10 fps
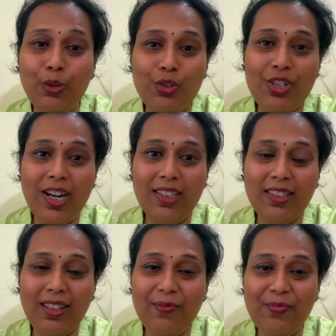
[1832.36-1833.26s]

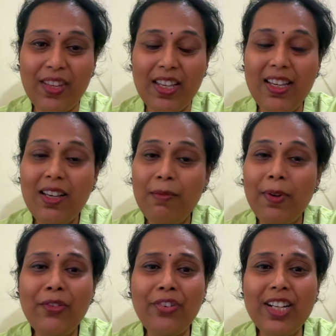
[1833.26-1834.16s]
Gujarati.
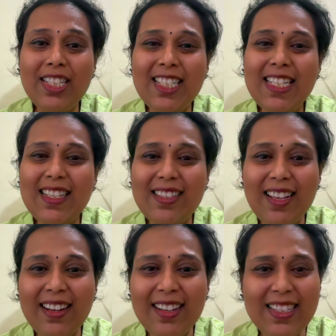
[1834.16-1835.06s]
My friends, this is
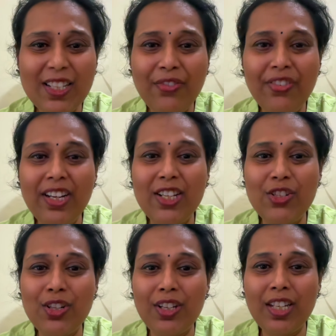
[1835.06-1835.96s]
a risk free
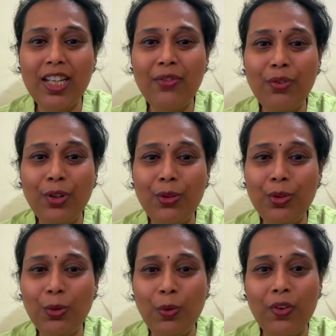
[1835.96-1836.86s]
journey for you
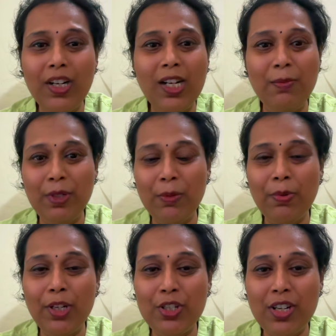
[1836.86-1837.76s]
to overcome
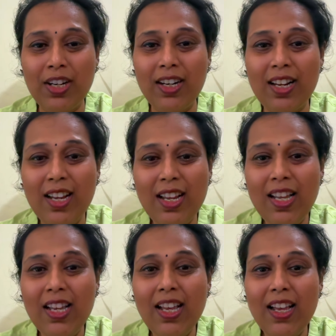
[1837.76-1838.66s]
depression.
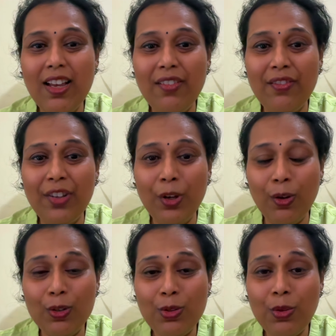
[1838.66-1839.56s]
We
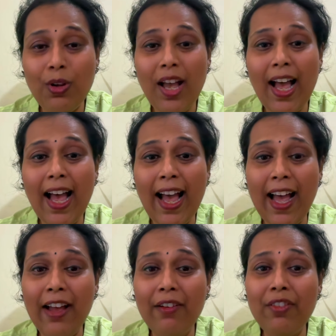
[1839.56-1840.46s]
also
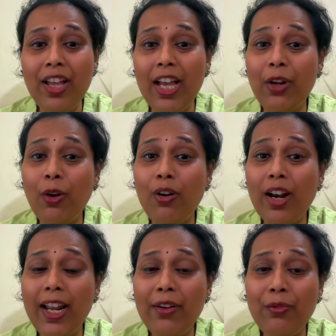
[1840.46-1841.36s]
have an
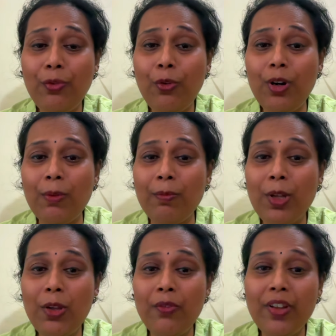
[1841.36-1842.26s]
online forum
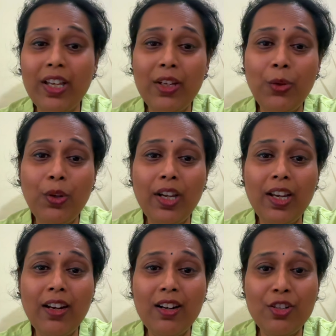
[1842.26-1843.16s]
where you
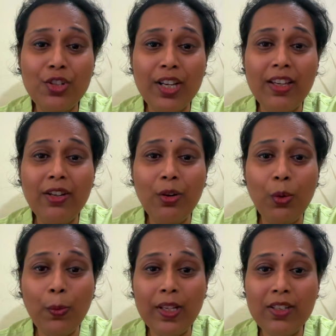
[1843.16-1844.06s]
can share your
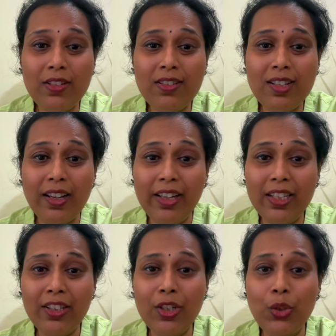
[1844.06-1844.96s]
questions
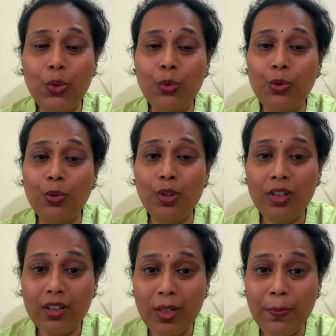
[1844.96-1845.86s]
connected to
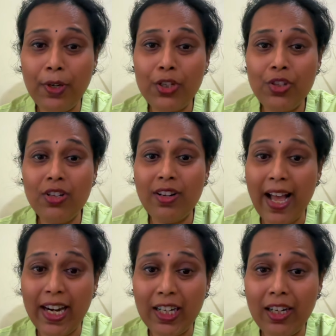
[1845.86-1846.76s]
depression
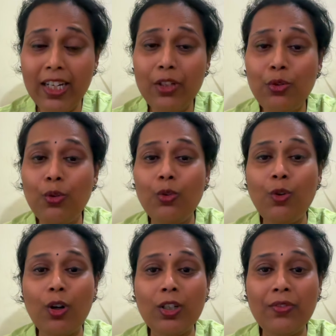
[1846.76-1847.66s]
directly to
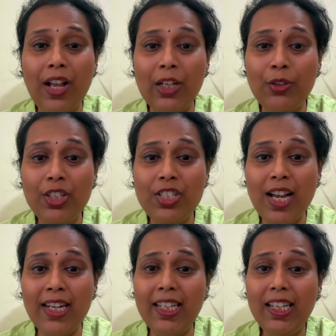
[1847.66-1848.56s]
Dr. Falguni
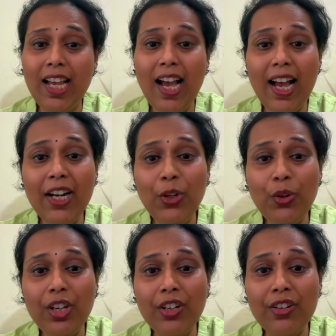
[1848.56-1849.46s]
Jani and
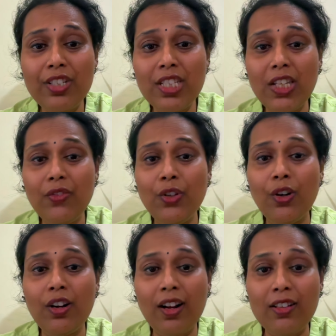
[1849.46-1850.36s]
you can receive
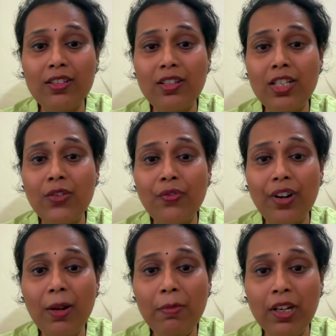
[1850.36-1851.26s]
your answers
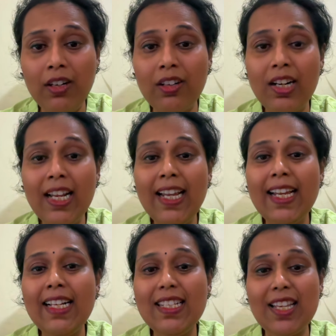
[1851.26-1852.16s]
from her
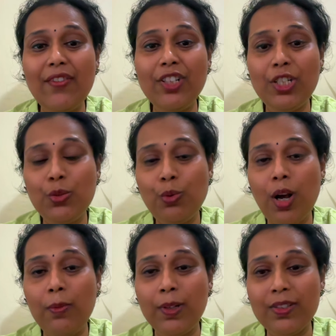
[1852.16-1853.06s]
in 72
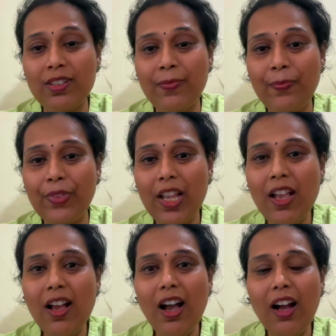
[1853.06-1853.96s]
hours.
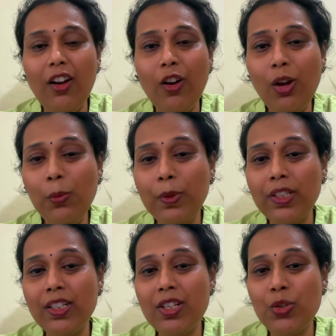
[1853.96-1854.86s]
Along
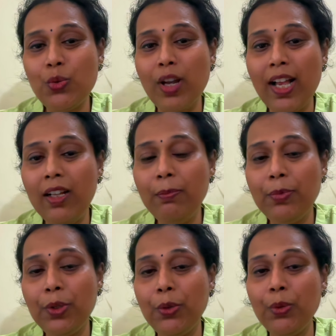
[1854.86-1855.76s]
with this, to
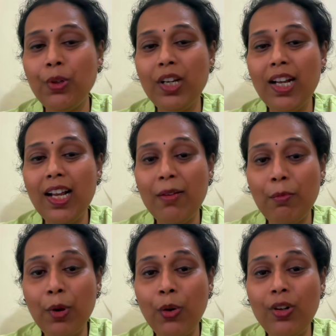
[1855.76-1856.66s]
help you
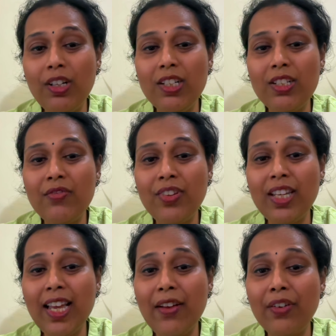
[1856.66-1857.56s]
more, we
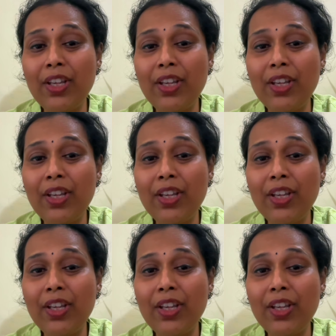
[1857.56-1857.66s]
have